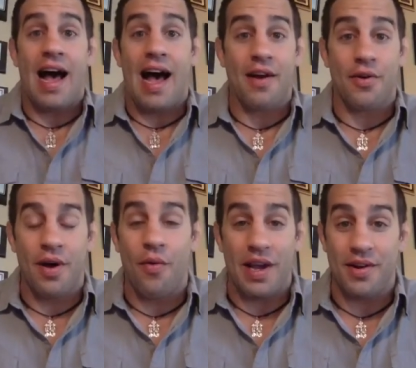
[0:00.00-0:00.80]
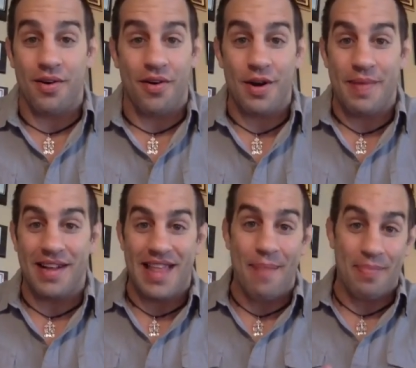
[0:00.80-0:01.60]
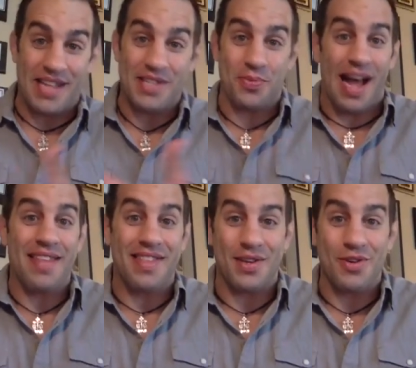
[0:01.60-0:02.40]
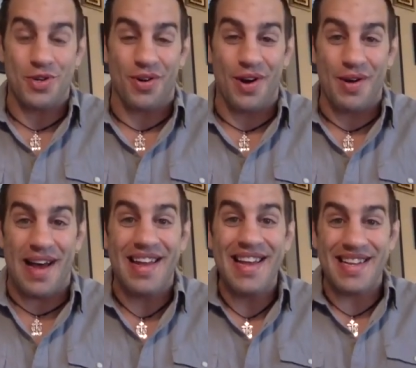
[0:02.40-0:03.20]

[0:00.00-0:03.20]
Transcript: I don't know why you don't learn about that, but that's what I think you should learn about.